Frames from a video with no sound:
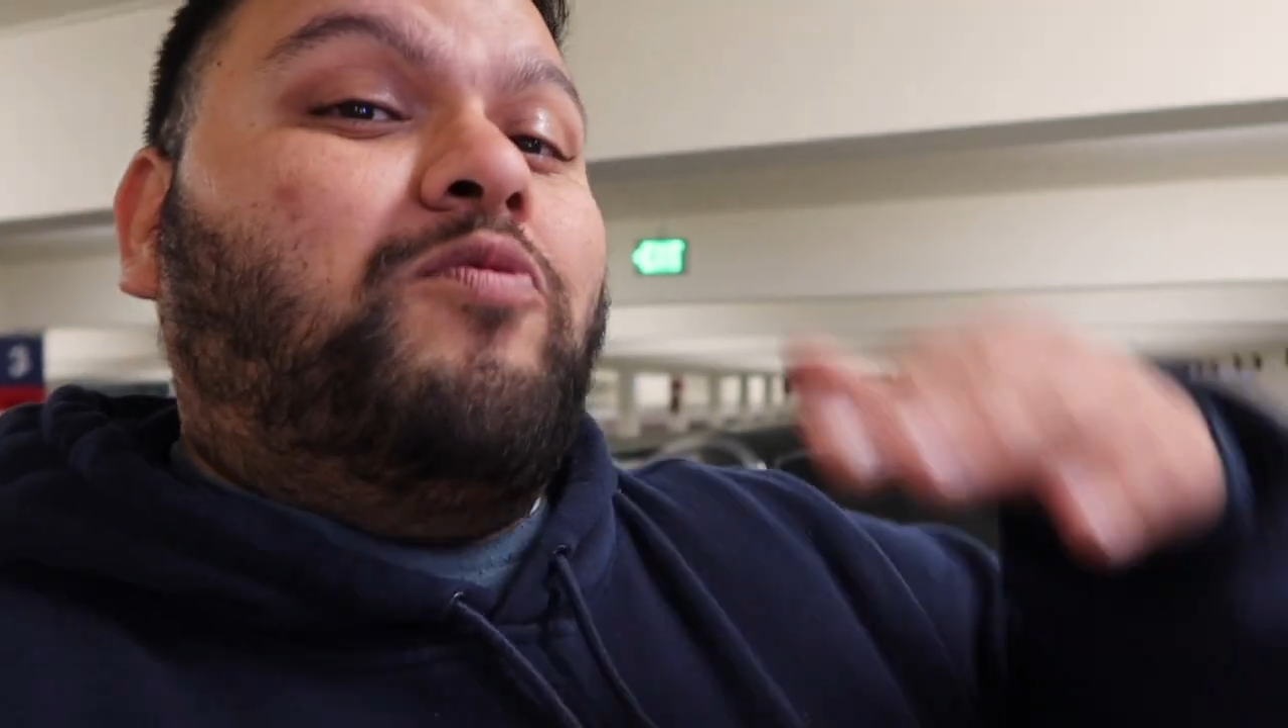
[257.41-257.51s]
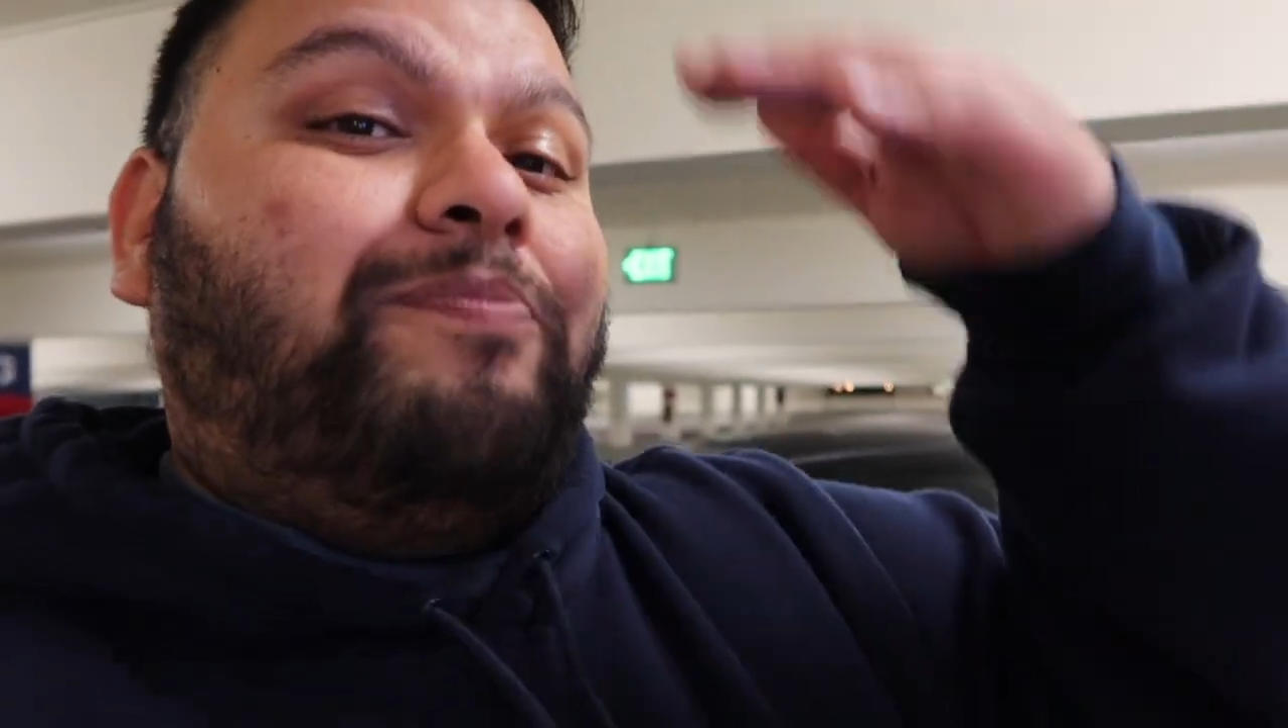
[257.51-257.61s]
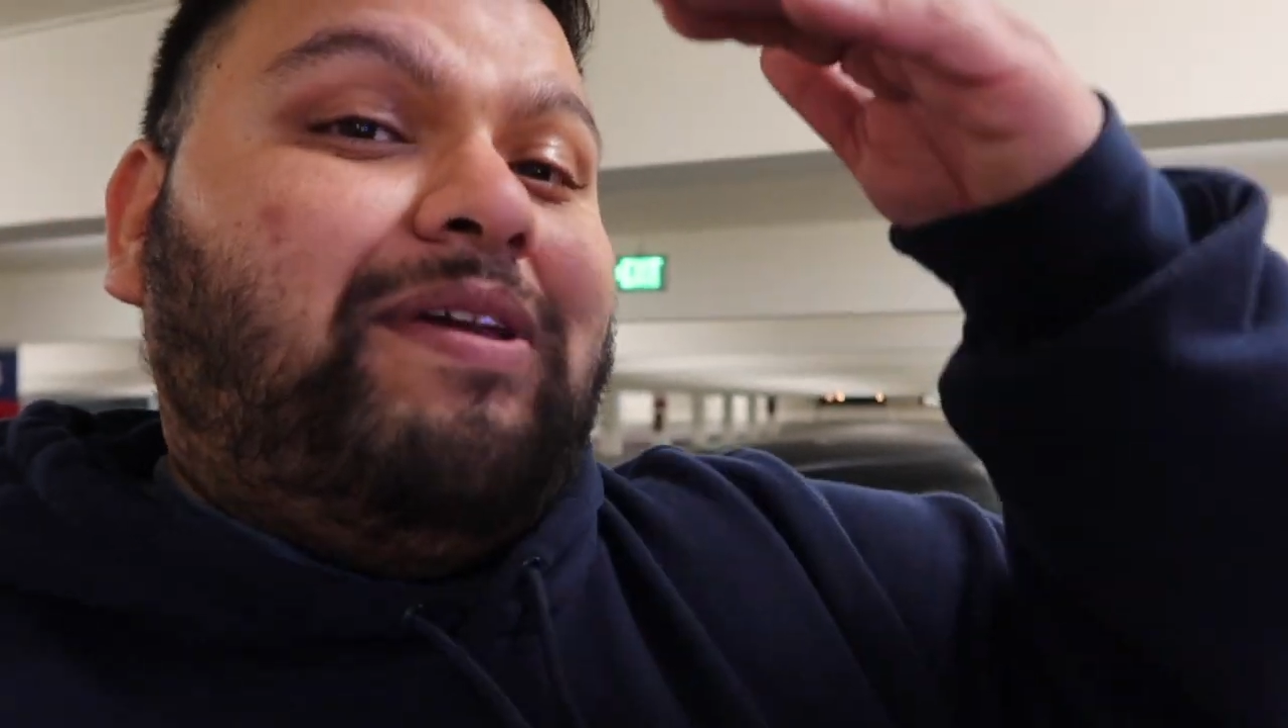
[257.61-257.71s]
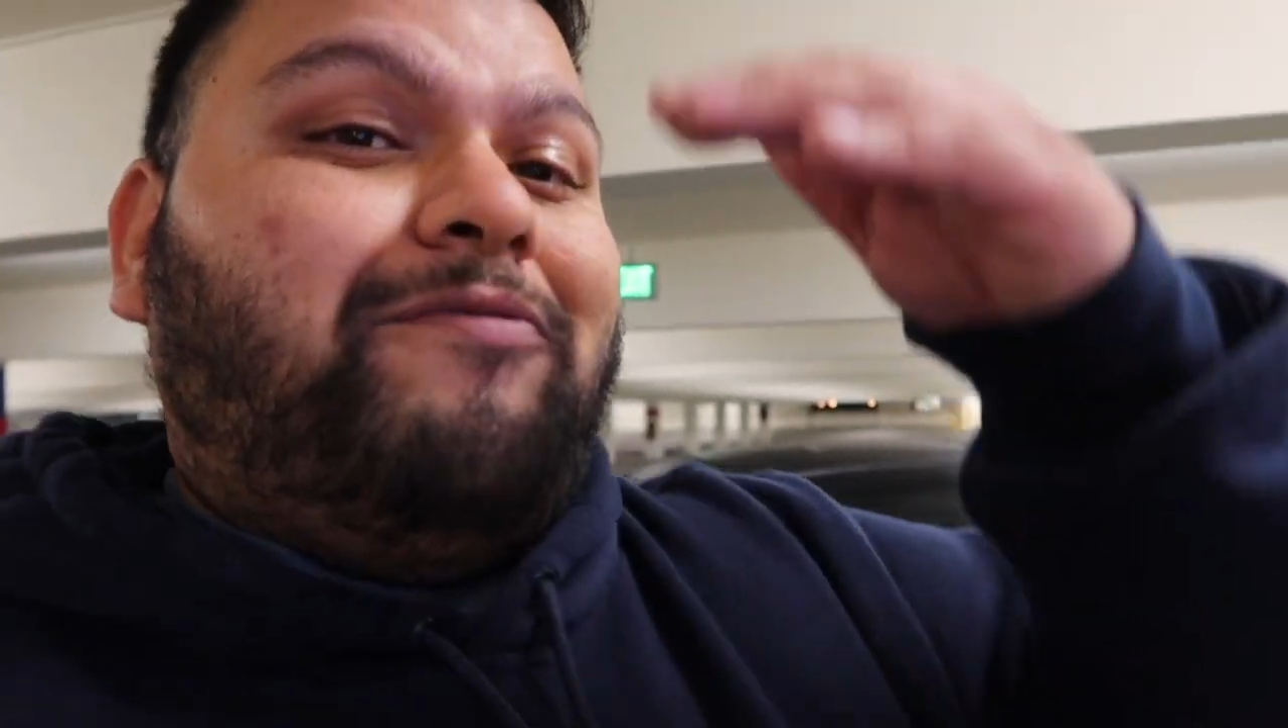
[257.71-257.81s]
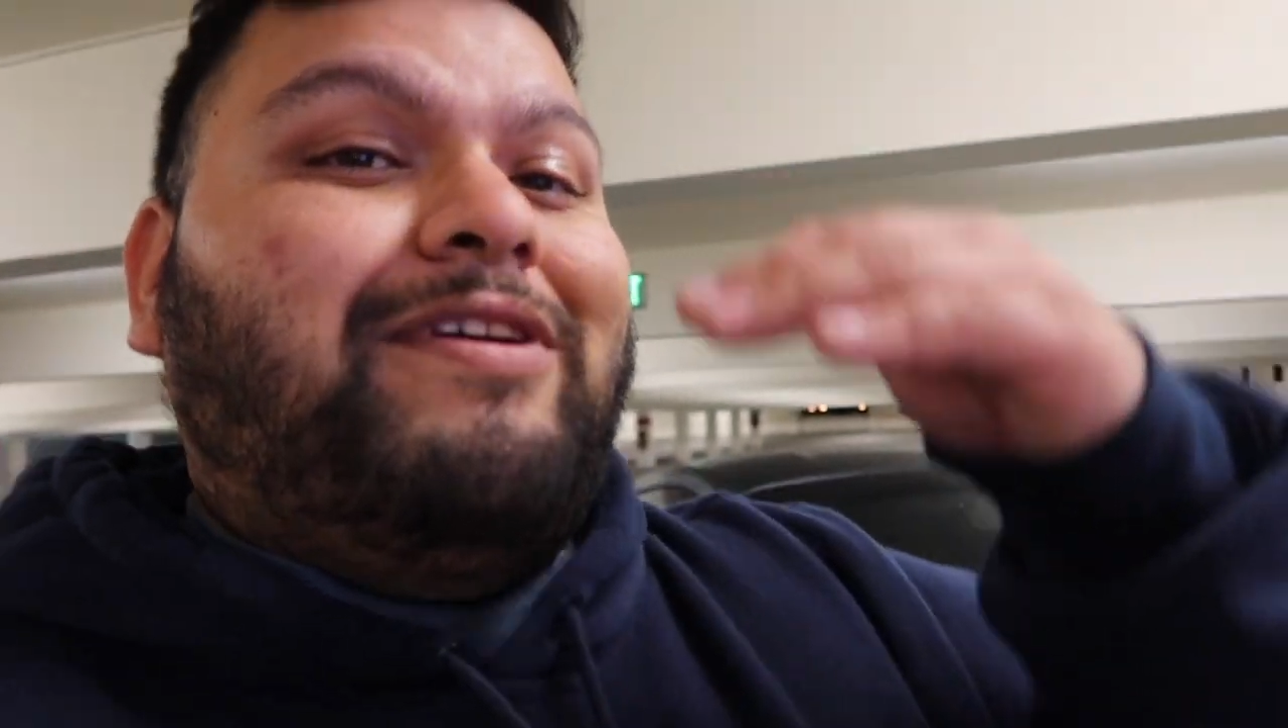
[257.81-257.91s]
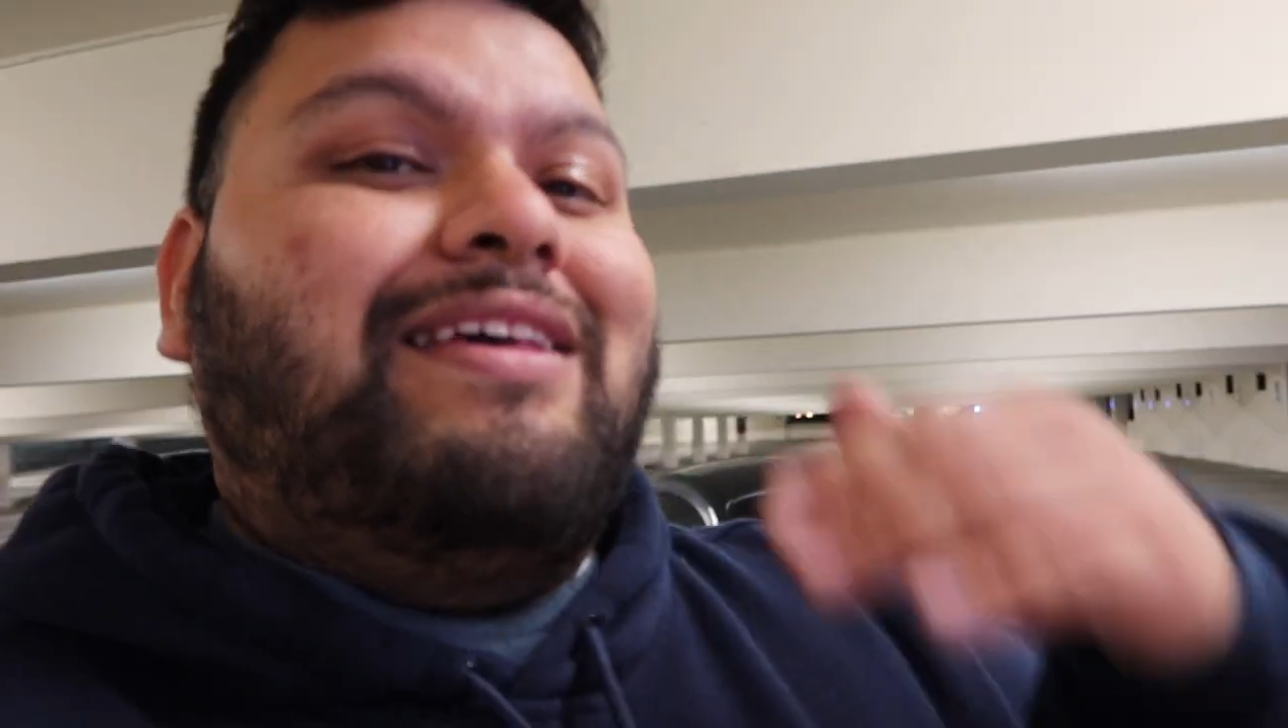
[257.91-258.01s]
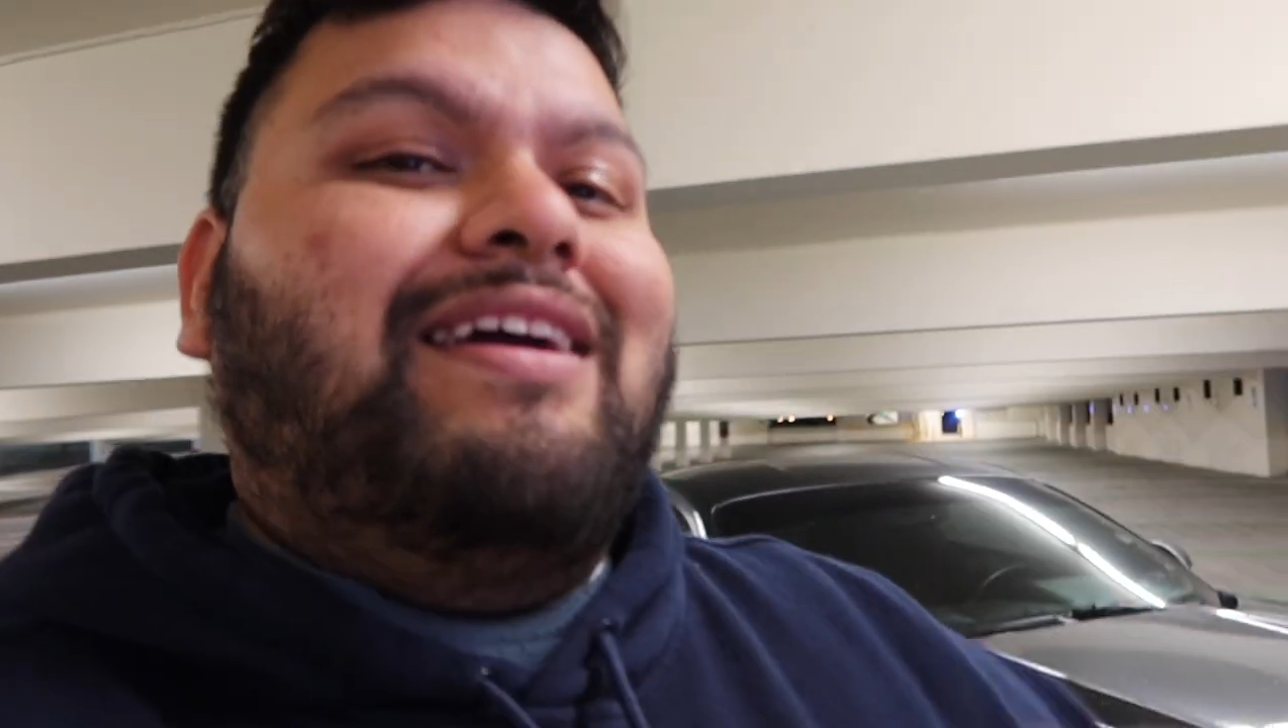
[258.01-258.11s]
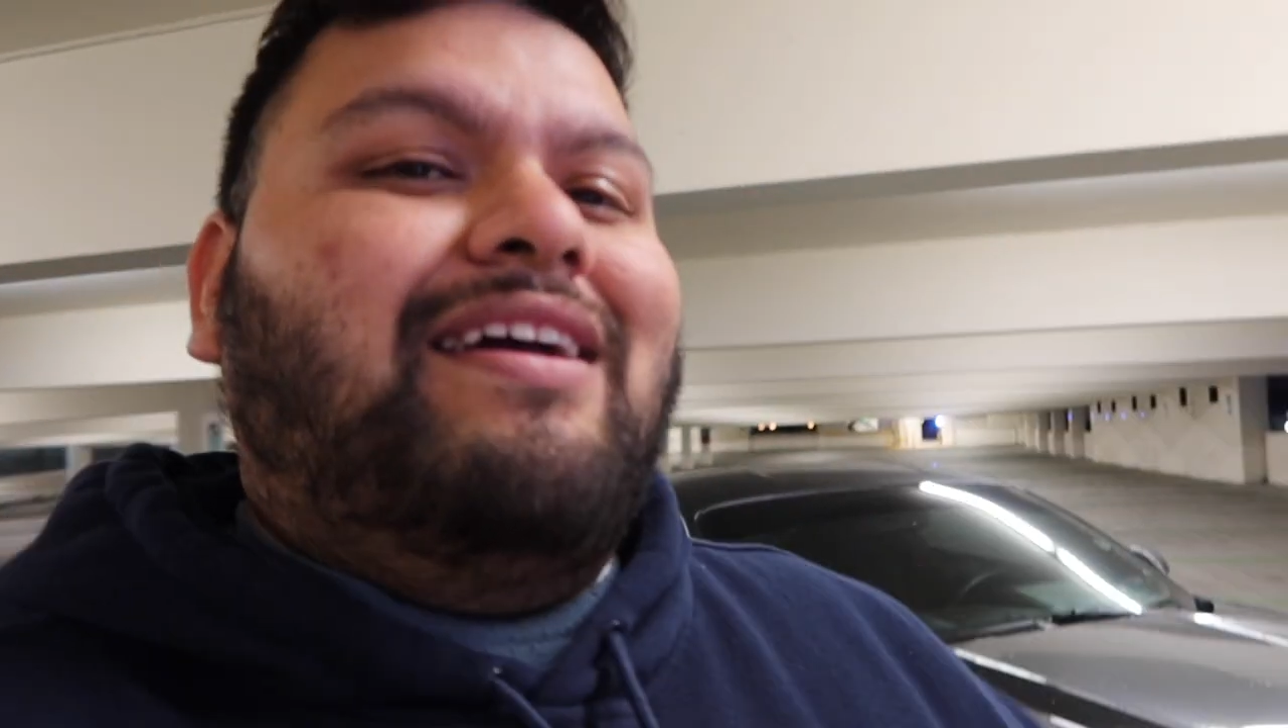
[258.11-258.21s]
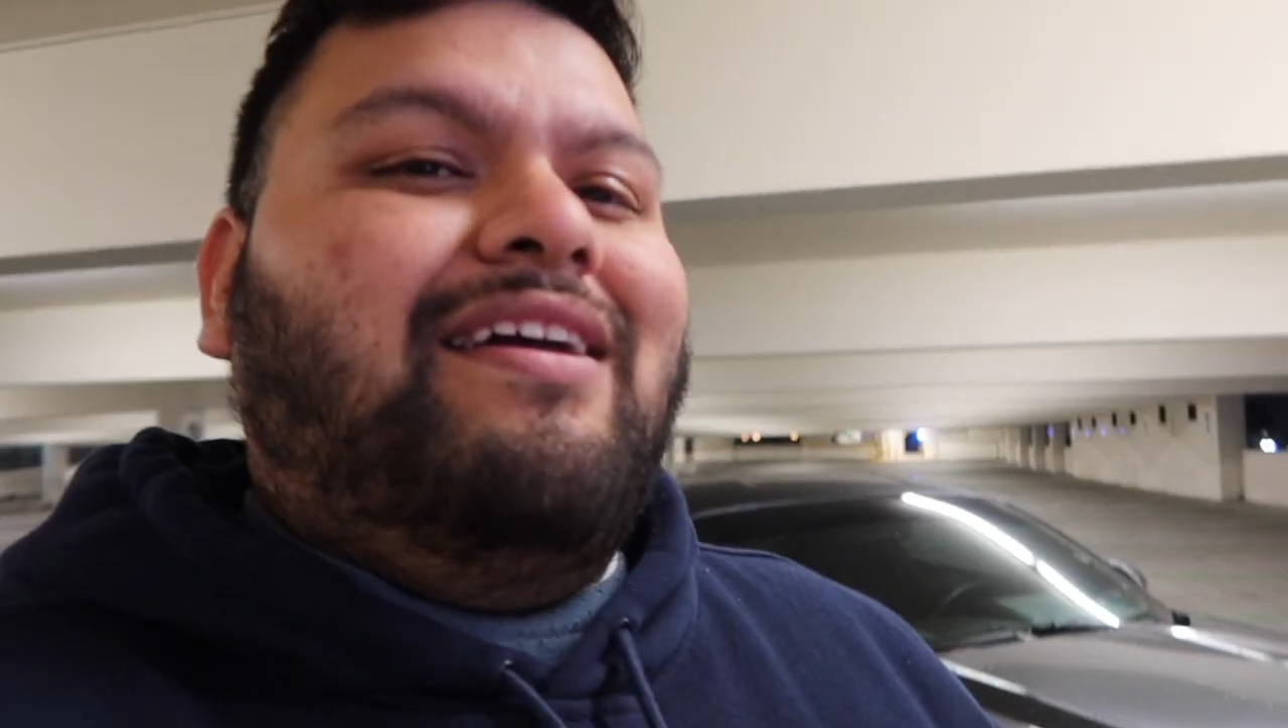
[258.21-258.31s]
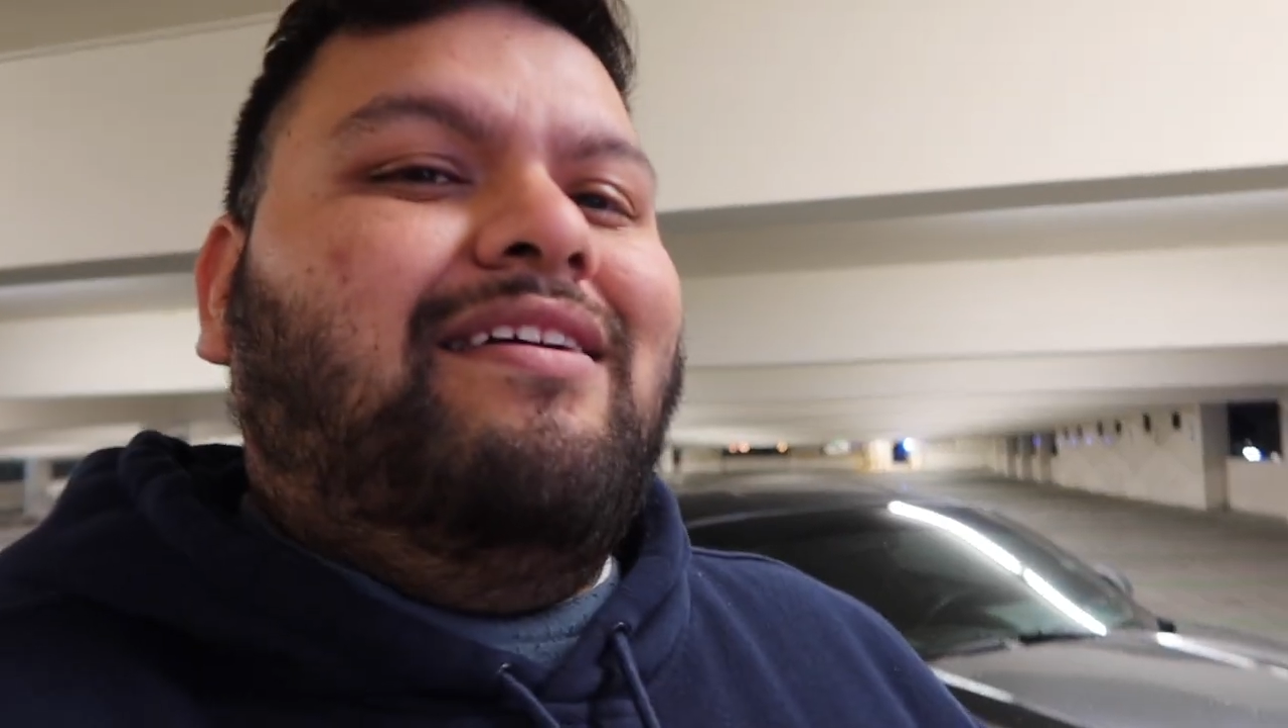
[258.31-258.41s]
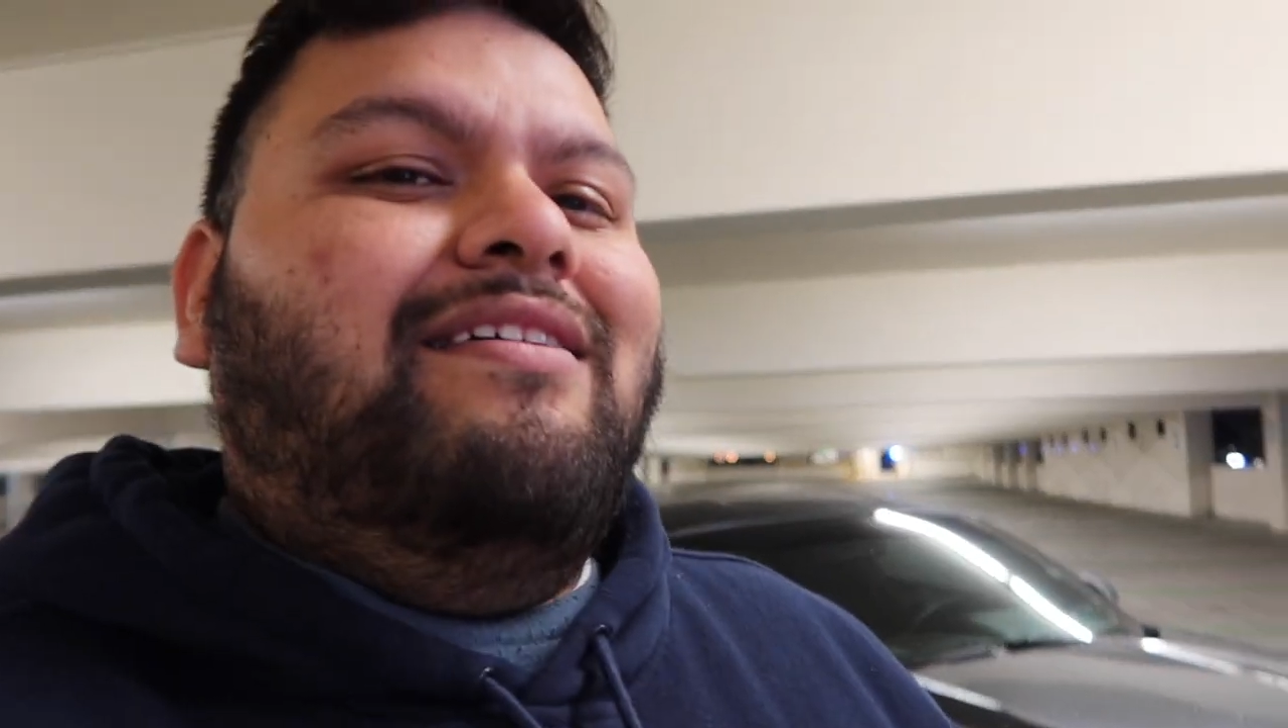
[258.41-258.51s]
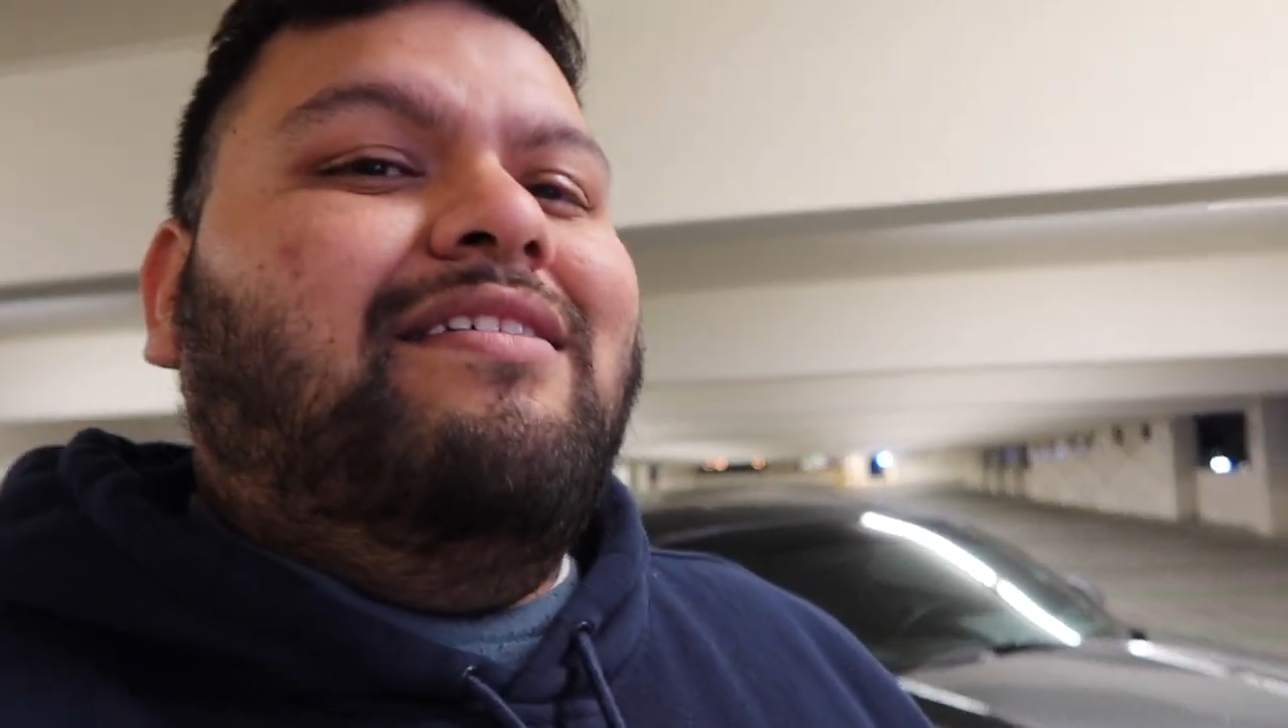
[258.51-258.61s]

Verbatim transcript: be really high.